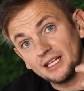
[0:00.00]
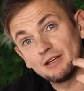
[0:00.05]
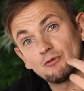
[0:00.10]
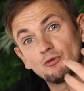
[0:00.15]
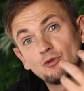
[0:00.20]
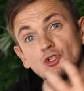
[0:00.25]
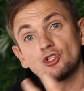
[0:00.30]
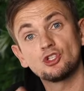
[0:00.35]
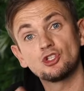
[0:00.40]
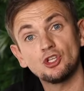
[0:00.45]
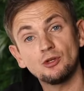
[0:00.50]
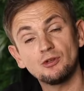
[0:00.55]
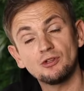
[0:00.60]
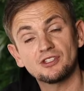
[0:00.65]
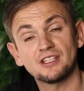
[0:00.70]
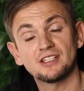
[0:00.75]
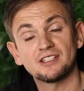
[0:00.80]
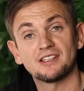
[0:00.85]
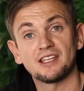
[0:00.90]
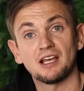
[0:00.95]
It
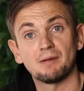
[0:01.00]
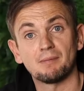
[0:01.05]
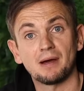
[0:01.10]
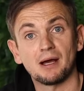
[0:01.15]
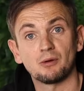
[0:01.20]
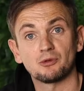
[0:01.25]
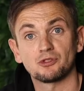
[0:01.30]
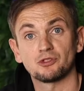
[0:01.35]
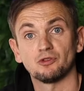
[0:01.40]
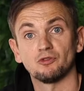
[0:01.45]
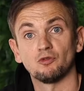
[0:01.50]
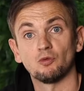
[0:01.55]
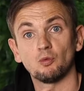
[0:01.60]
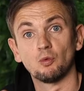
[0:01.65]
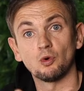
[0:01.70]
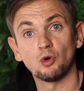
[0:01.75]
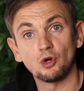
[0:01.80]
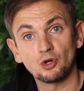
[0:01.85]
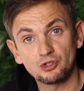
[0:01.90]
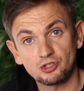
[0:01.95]
reduces the amount of
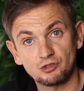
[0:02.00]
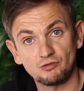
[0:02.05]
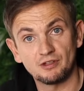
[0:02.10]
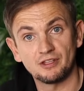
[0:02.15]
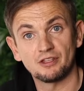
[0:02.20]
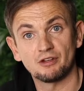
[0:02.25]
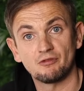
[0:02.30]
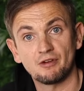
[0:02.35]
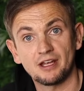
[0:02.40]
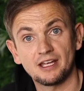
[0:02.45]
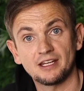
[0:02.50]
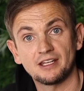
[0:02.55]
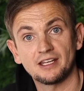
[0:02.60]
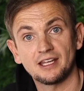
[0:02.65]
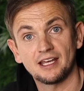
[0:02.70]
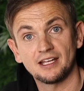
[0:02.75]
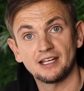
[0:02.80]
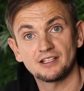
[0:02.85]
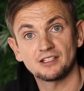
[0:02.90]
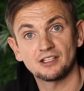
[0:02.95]
water in the
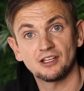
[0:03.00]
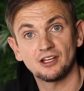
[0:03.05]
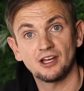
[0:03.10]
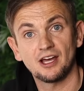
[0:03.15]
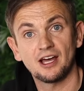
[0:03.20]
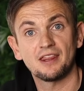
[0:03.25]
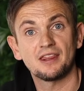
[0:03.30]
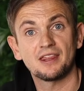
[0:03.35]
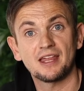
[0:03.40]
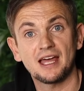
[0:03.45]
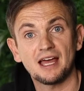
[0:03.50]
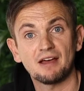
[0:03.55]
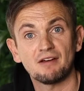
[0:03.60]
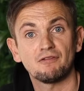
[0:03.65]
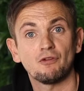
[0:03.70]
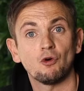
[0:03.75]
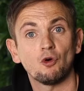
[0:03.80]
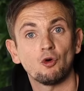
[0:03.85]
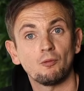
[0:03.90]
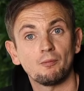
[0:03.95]
radiator and
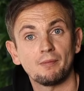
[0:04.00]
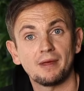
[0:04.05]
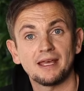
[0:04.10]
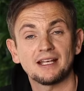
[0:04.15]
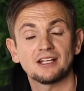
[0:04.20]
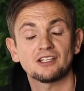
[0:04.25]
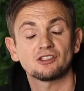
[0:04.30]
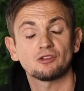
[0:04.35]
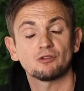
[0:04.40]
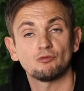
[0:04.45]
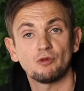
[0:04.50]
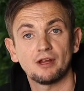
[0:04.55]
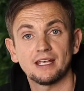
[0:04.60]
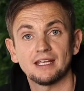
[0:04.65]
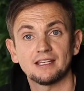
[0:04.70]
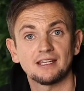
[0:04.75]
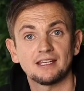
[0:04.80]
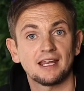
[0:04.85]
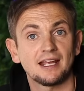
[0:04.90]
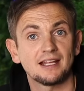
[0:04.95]
therefore makes the
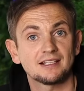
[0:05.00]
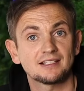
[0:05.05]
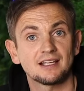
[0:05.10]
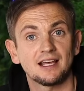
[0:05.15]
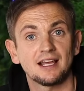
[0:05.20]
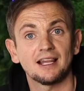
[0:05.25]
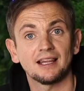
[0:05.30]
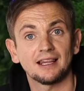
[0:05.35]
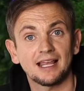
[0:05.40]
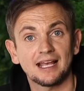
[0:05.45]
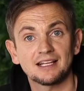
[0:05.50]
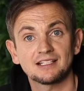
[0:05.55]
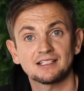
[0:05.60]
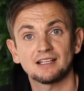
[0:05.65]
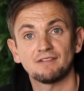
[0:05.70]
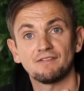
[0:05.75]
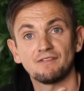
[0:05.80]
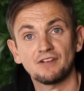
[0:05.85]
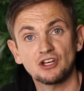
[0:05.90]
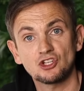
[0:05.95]
radiator
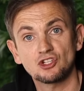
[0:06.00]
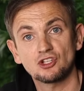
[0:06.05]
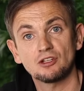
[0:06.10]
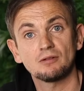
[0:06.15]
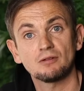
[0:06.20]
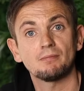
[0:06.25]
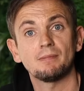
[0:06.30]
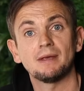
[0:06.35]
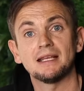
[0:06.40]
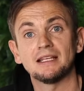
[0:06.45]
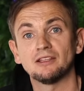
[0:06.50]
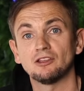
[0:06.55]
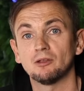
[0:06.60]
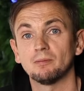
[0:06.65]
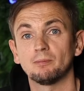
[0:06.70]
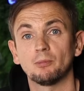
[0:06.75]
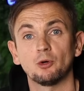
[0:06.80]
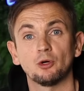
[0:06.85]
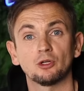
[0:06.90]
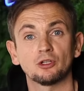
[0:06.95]
less efficient, meaning
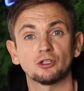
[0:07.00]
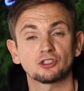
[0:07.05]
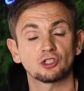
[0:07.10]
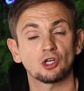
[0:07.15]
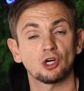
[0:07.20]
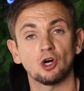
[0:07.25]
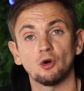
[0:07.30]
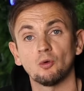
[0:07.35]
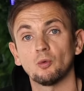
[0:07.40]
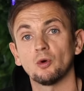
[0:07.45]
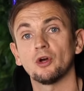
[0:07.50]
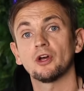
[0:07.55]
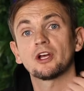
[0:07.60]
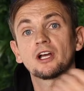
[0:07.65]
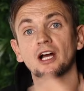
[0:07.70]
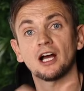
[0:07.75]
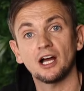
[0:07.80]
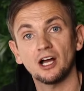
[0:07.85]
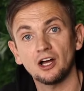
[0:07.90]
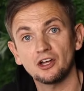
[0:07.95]
the boiler's got to
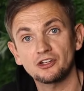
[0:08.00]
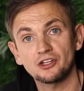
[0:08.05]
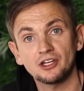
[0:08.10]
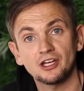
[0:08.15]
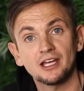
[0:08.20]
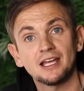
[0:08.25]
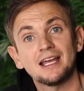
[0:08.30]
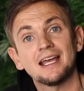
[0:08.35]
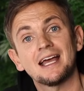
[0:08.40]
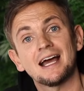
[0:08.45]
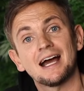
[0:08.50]
work harder